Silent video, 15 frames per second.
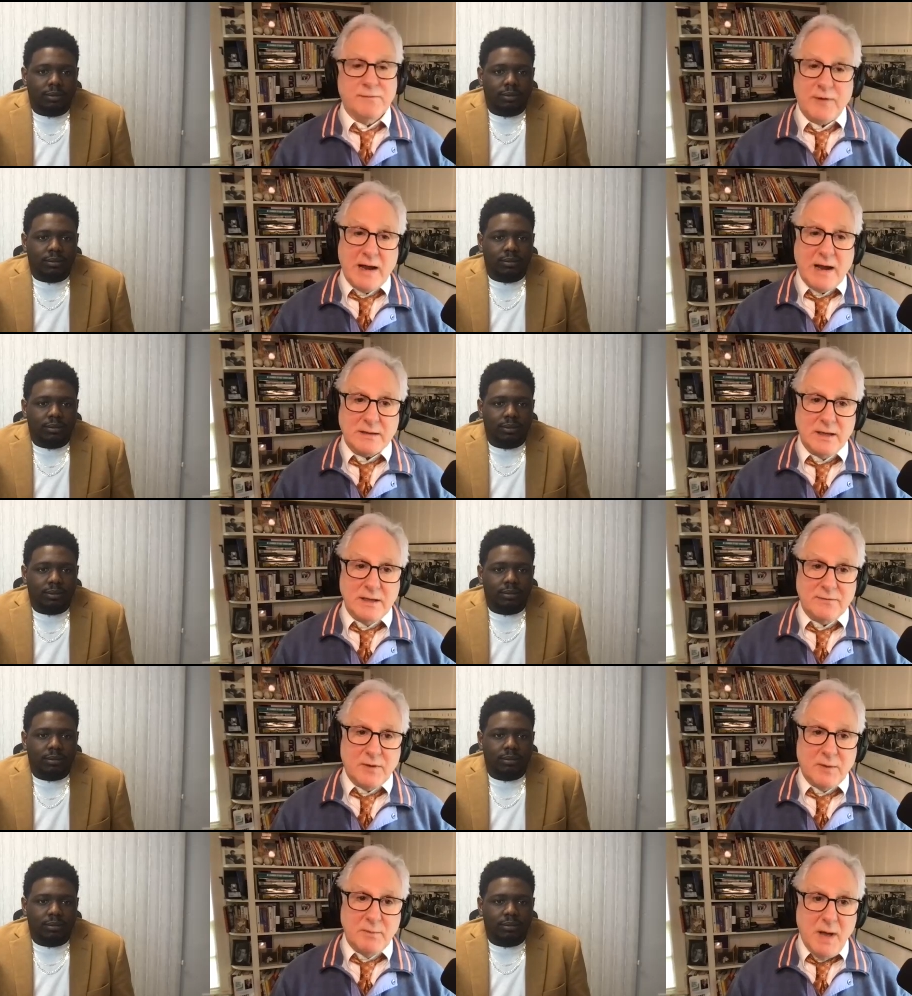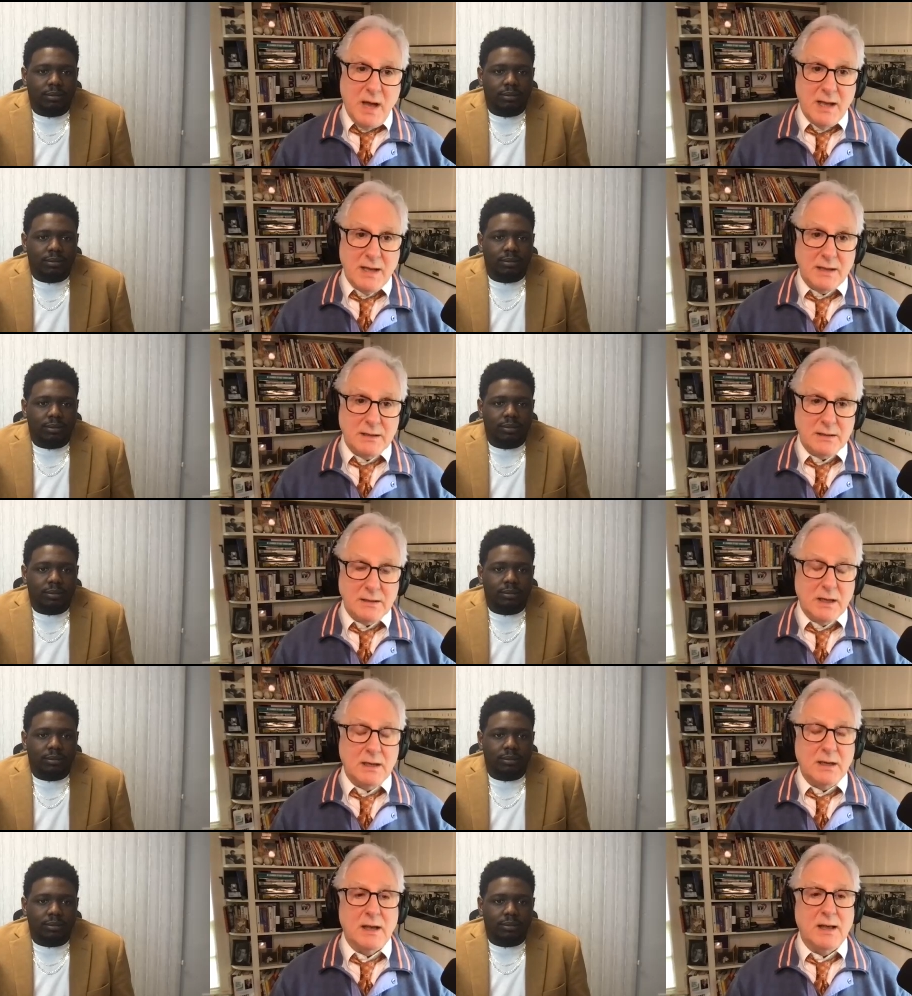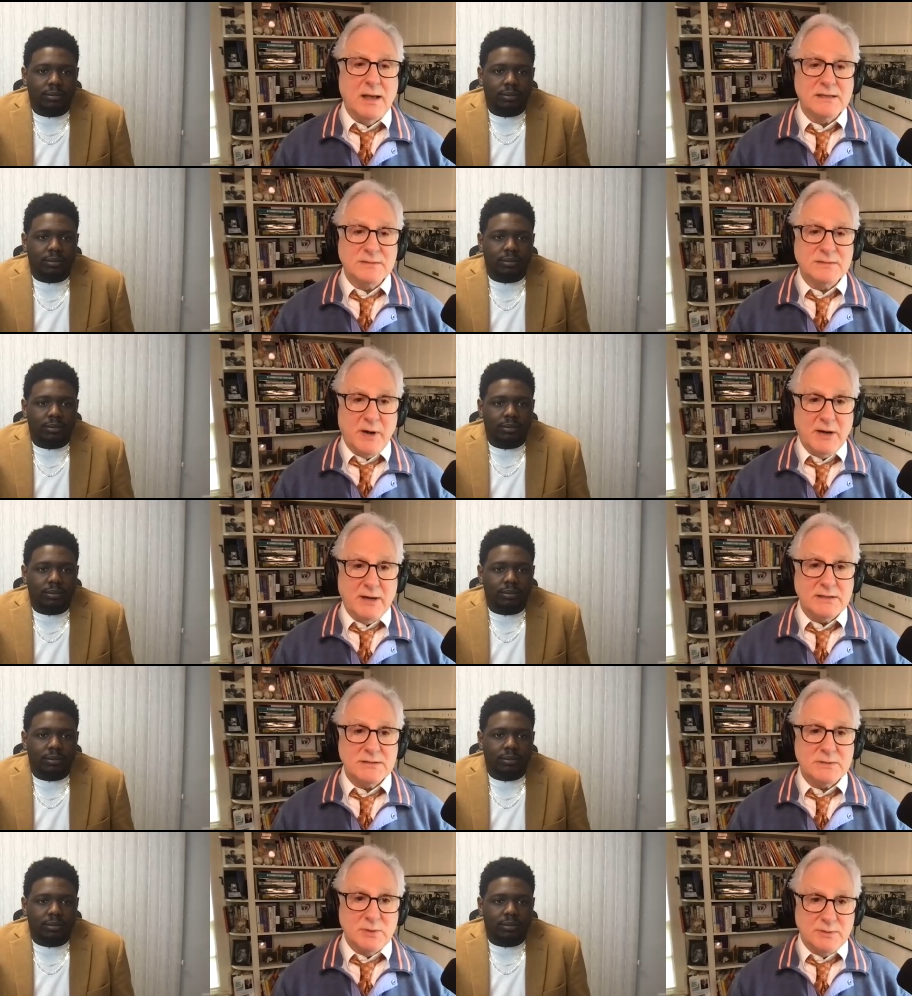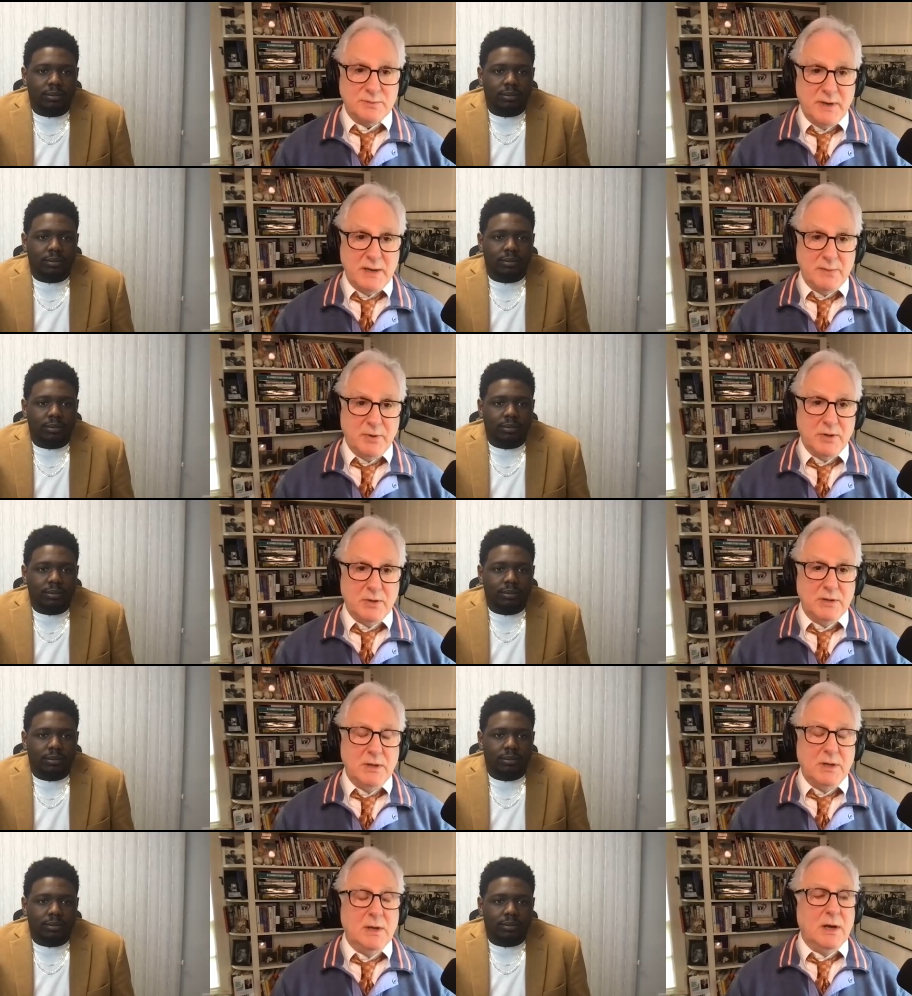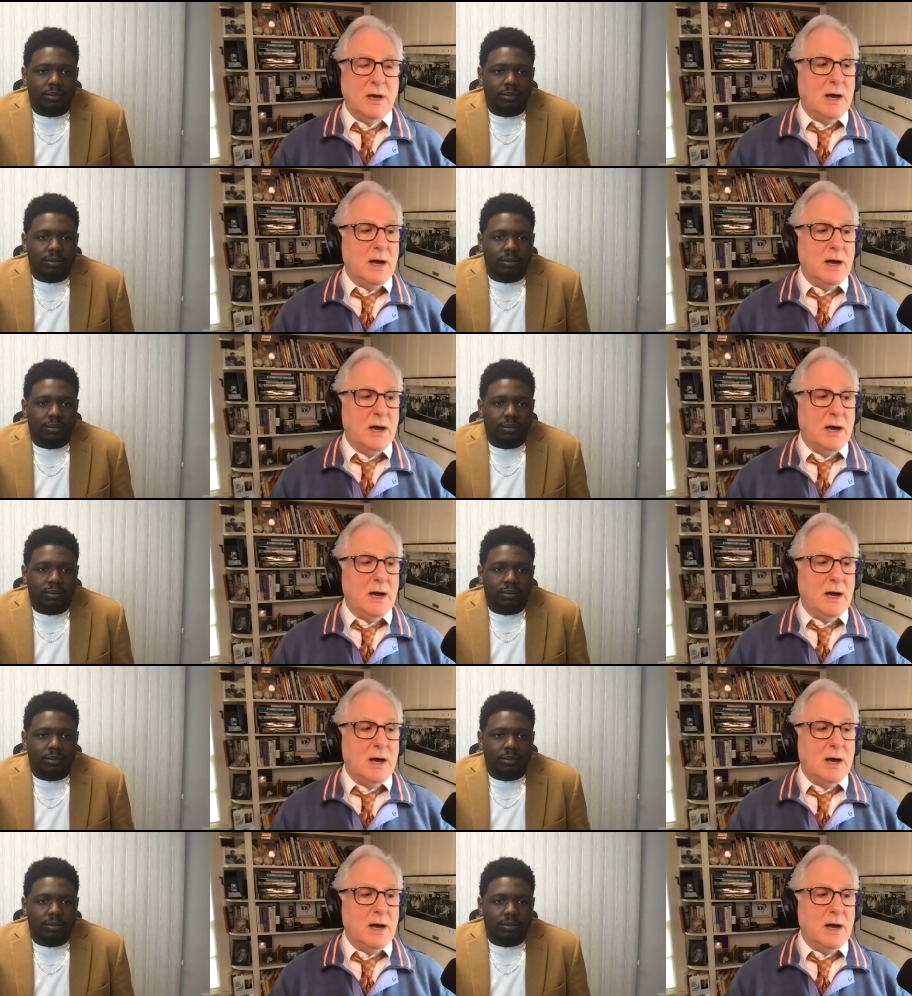Speaker 1: frankly, from my uh, experience with people,